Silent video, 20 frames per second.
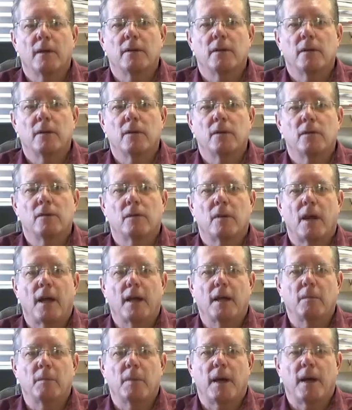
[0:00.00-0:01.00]
To use
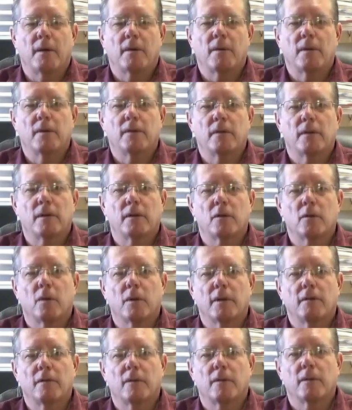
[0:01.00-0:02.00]
8 batteries in a
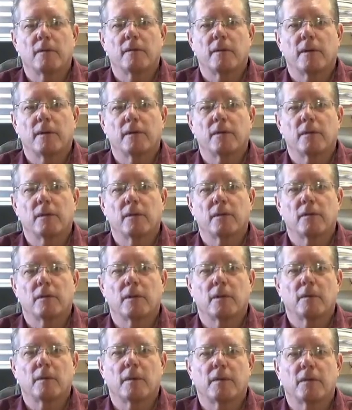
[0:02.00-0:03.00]
24 volt
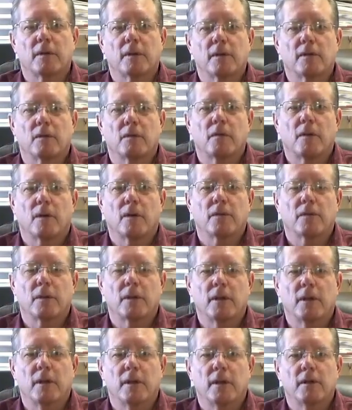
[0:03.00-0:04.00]
system of 6 volts
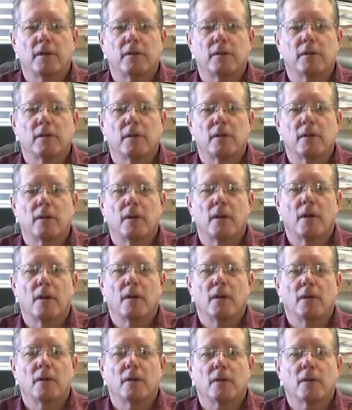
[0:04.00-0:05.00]
each,
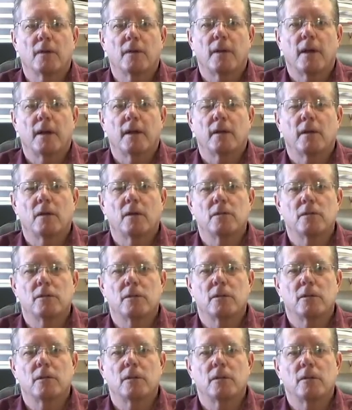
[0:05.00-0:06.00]
you'll create
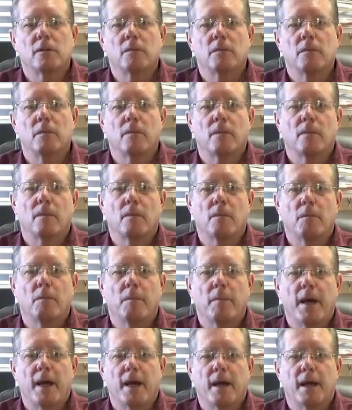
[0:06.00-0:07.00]
2
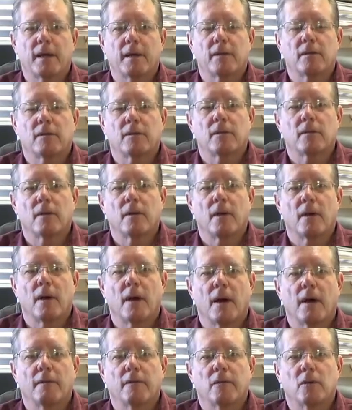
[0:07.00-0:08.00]
banks
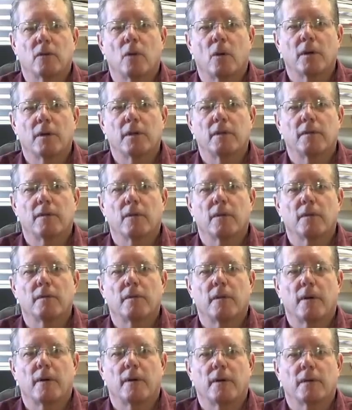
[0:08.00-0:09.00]
of 24
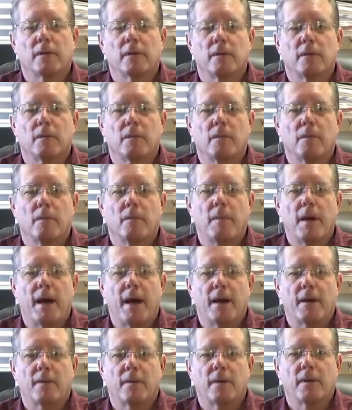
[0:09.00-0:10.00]
volt
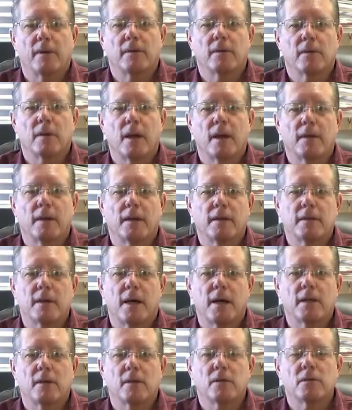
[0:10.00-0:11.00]
batteries and then
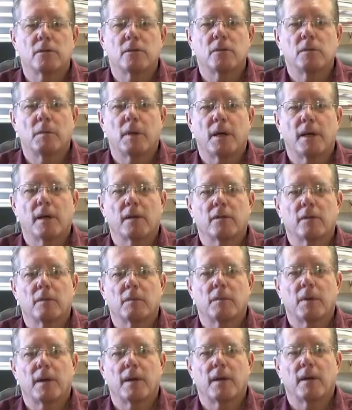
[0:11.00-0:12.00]
tie those 2 banks in
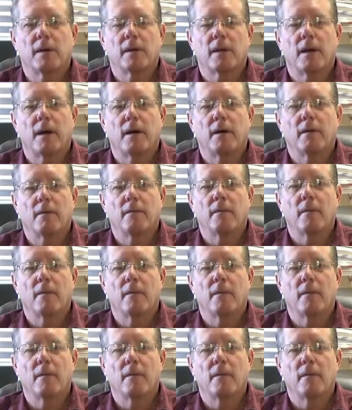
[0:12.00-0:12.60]
parallel.